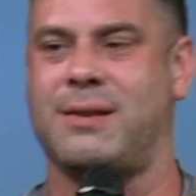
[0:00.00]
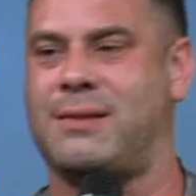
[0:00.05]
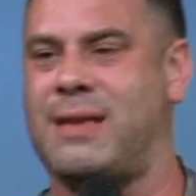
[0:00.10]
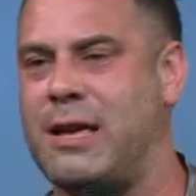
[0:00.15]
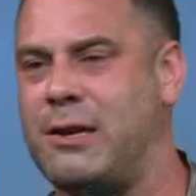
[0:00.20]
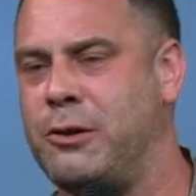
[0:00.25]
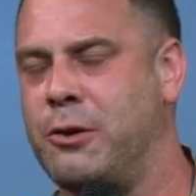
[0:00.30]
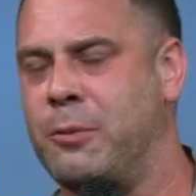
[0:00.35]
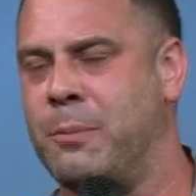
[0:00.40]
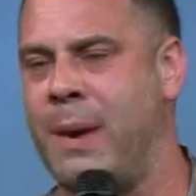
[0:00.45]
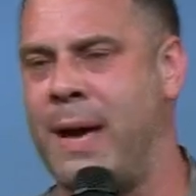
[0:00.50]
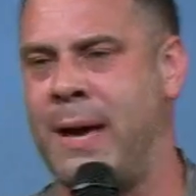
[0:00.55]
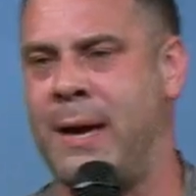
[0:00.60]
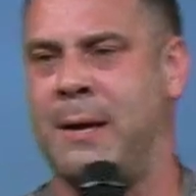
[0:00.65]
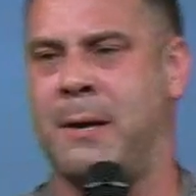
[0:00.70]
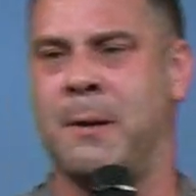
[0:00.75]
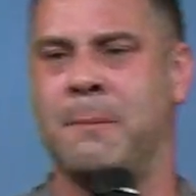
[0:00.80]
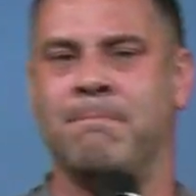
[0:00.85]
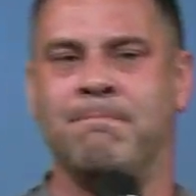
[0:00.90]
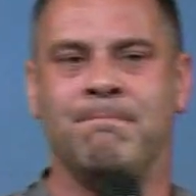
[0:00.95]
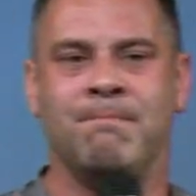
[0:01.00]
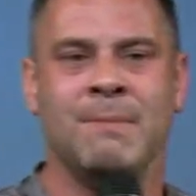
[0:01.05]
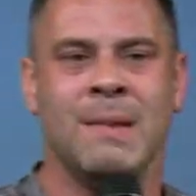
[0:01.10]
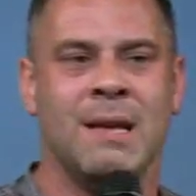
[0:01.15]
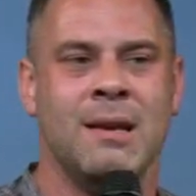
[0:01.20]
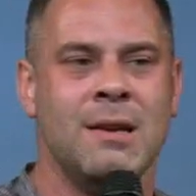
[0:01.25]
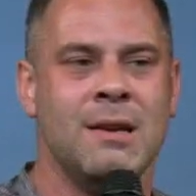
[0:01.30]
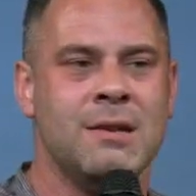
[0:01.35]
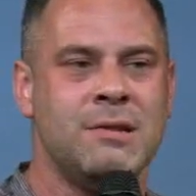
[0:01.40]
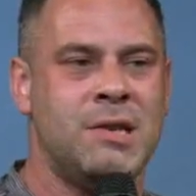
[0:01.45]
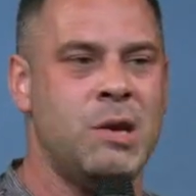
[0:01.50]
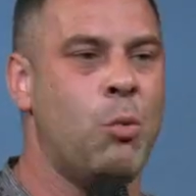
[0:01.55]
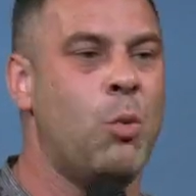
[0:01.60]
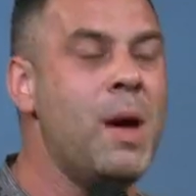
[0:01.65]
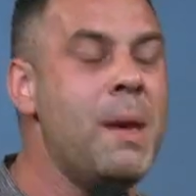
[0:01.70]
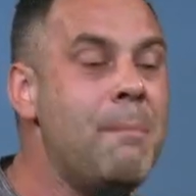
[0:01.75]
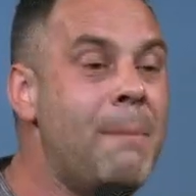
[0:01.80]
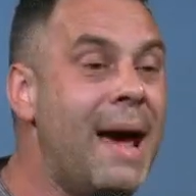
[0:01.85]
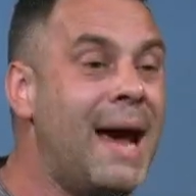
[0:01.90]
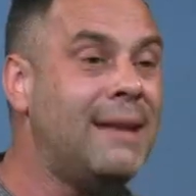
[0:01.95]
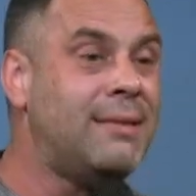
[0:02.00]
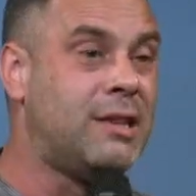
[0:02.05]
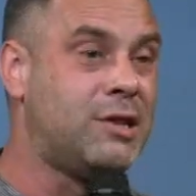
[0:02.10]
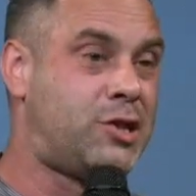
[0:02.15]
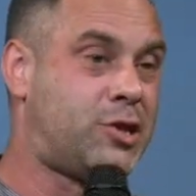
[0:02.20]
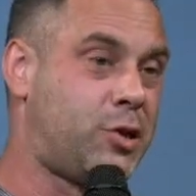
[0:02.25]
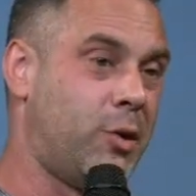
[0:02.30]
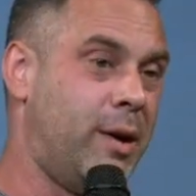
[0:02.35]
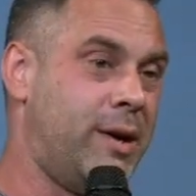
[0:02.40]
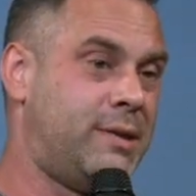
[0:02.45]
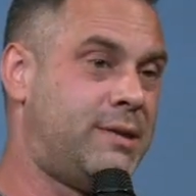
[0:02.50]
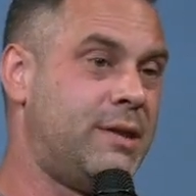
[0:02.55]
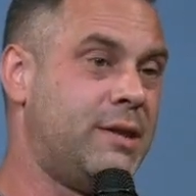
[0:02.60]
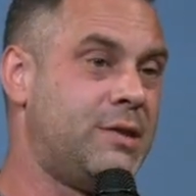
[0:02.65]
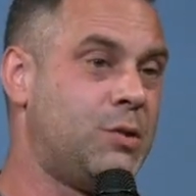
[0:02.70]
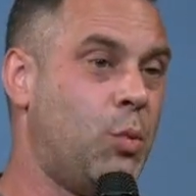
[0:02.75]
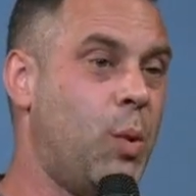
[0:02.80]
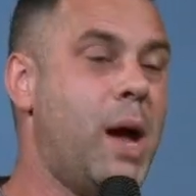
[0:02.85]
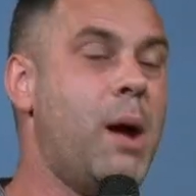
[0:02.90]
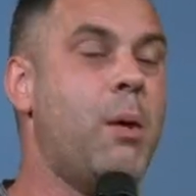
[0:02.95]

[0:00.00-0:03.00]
that you made. See, we made the choices. We